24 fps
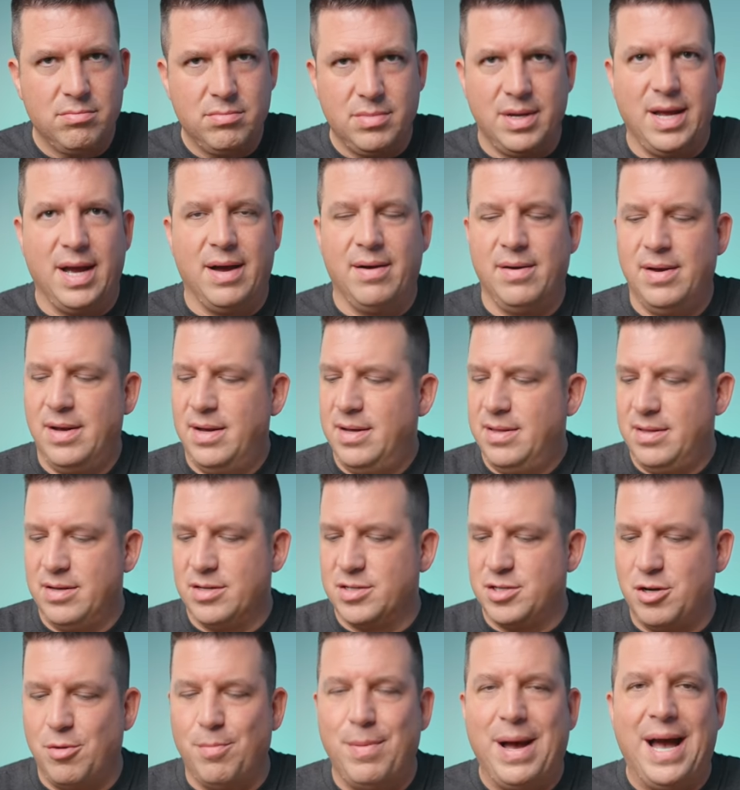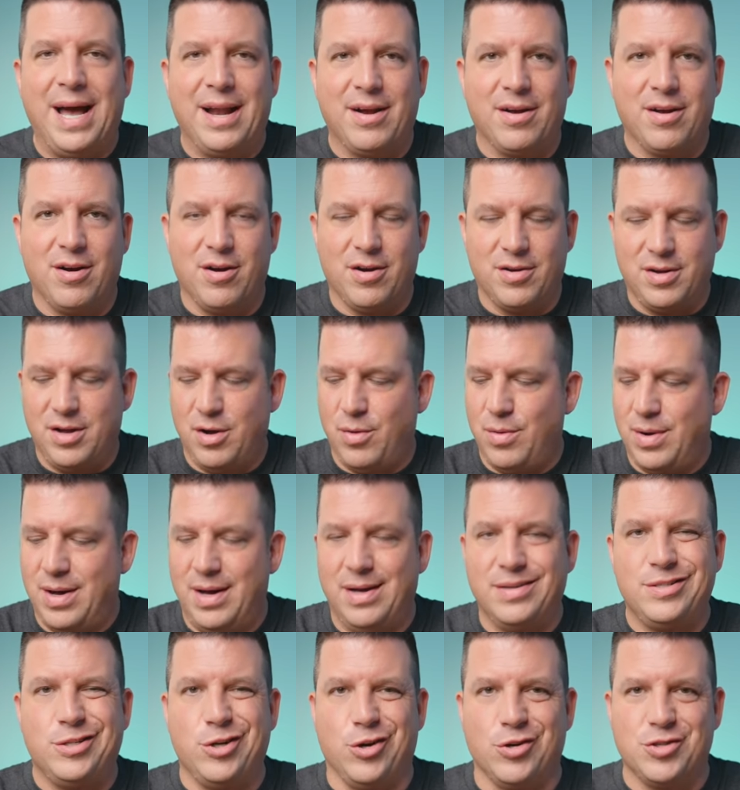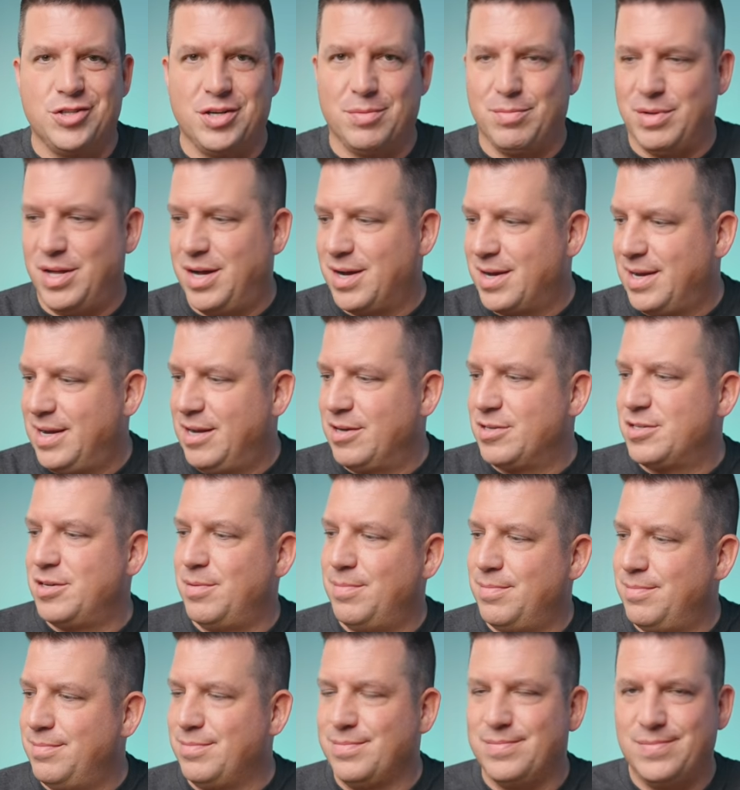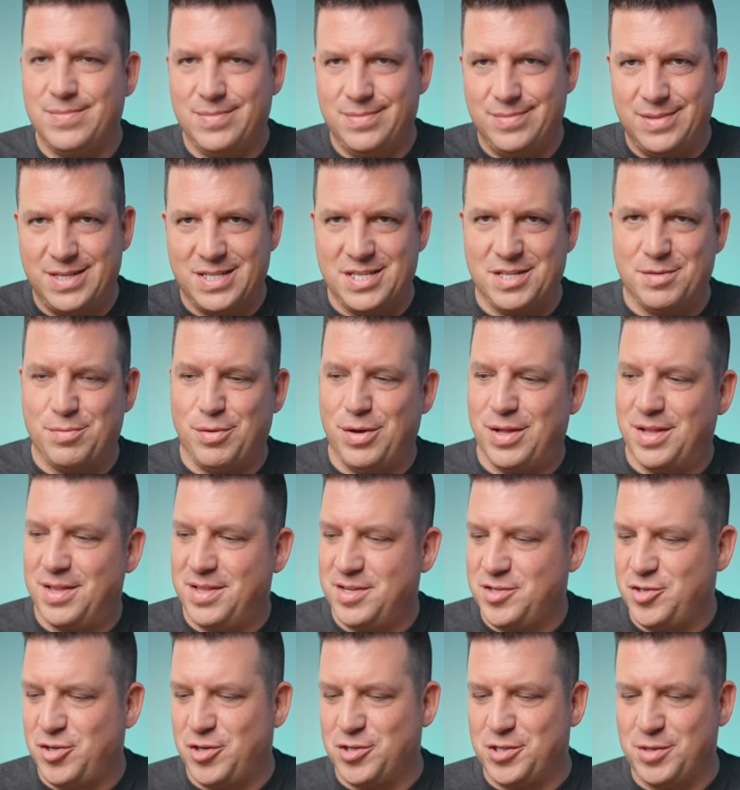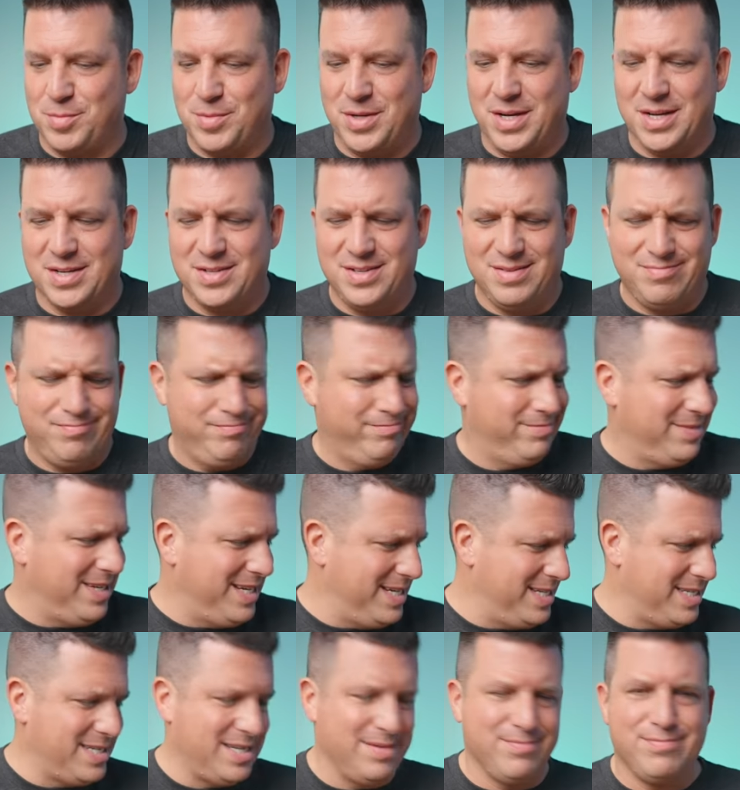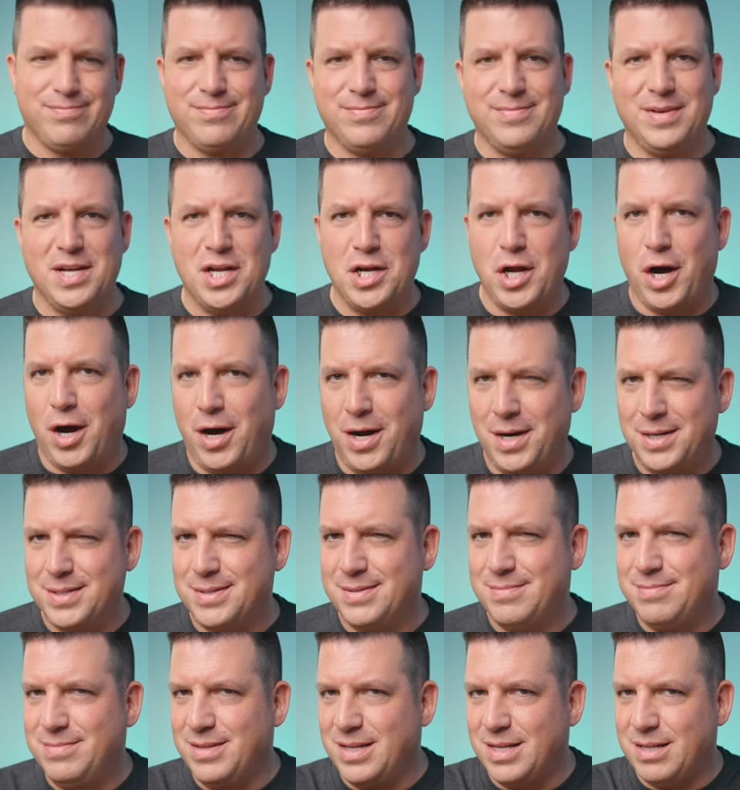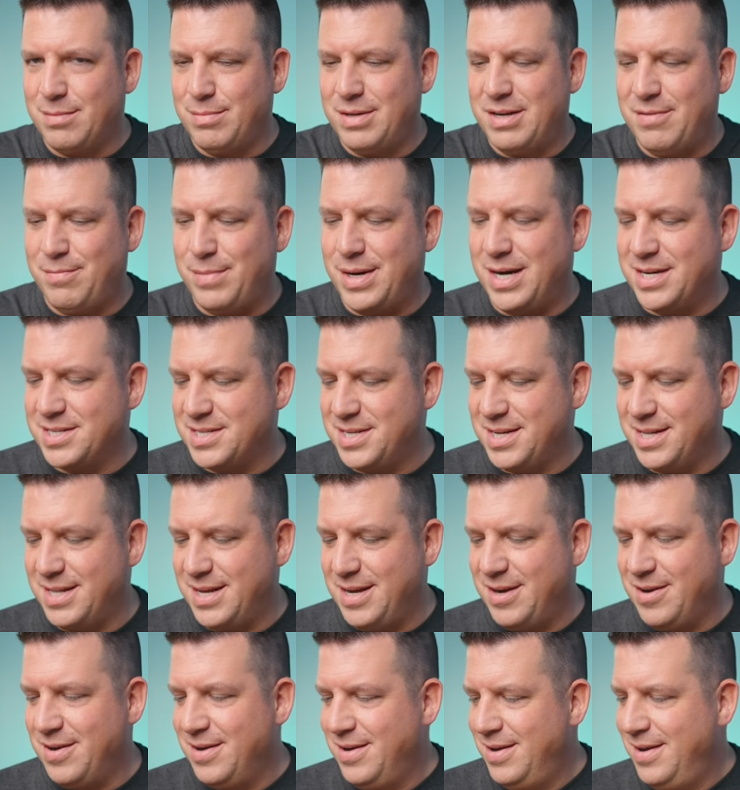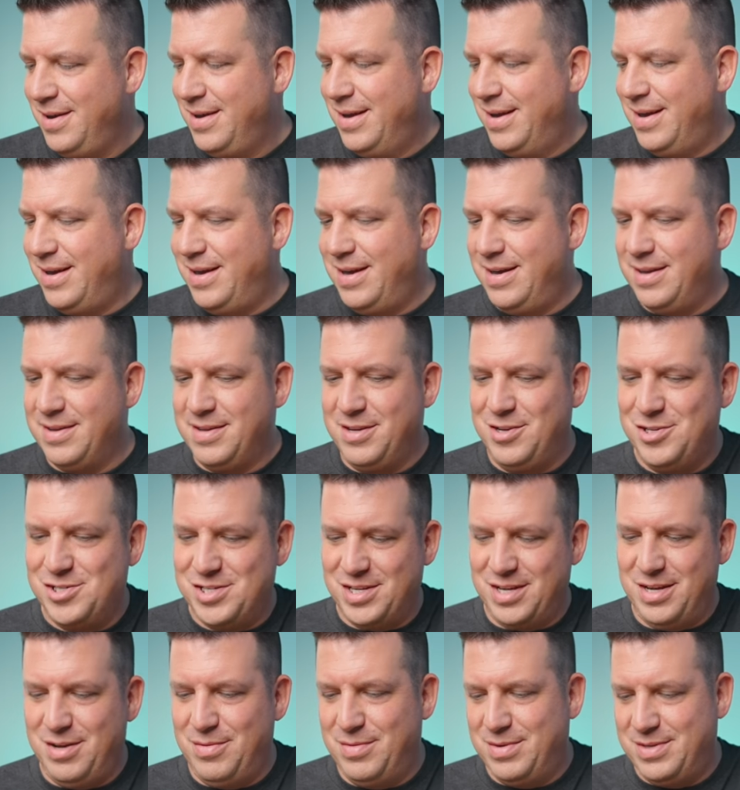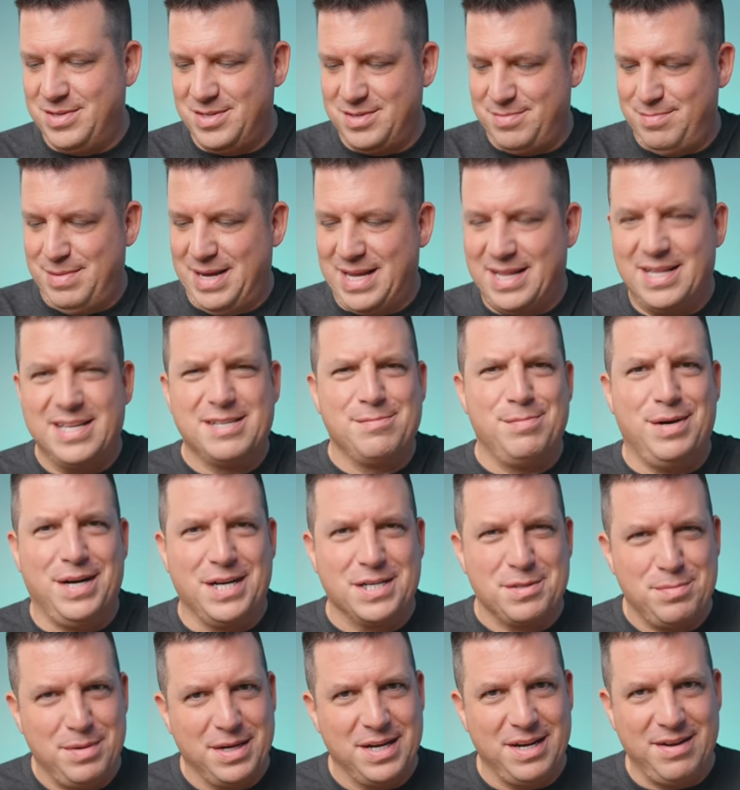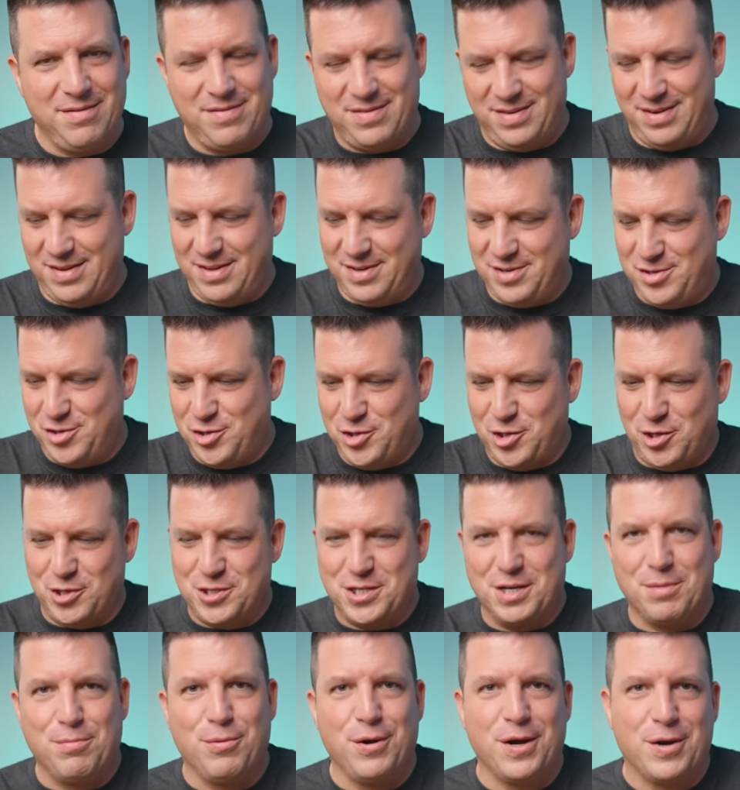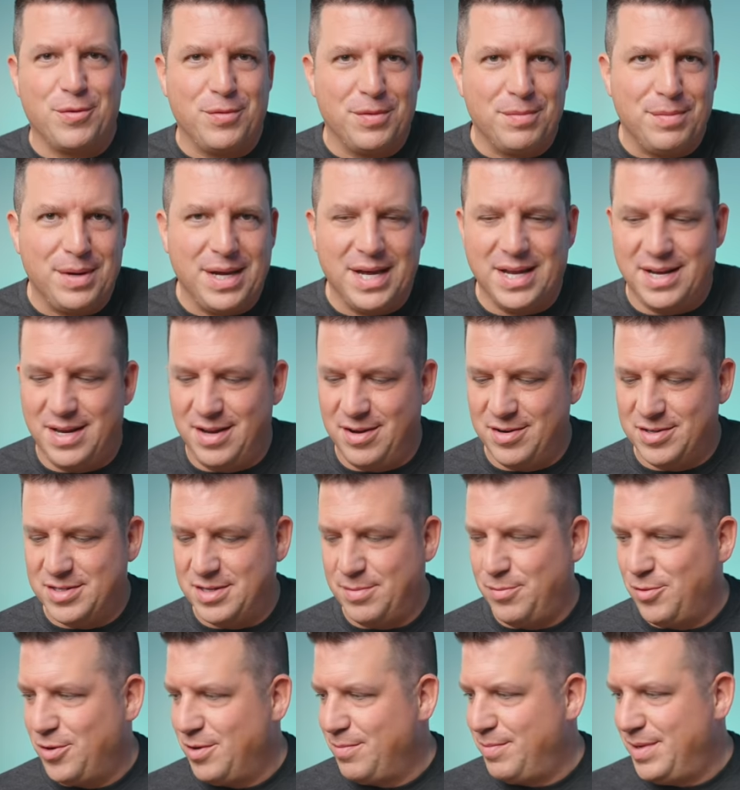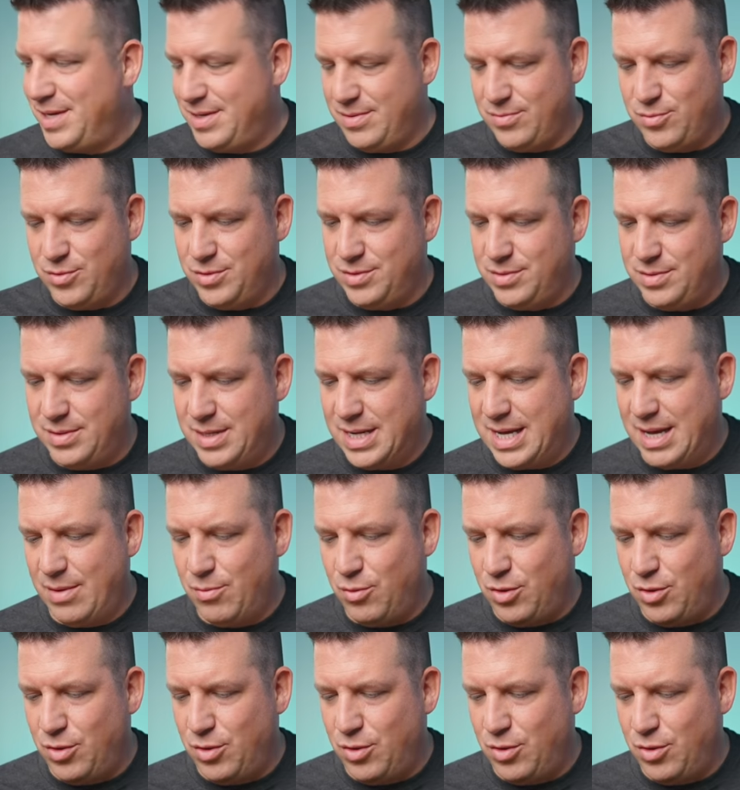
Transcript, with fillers: Yeah, there's no battery or no uh, charging block in here. So I'm, this is probably the charging block. So that is a an odd little bit of boxing there. Uh, usually you would just make this box big enough and the charging brick would be in here somewhere. But we'll again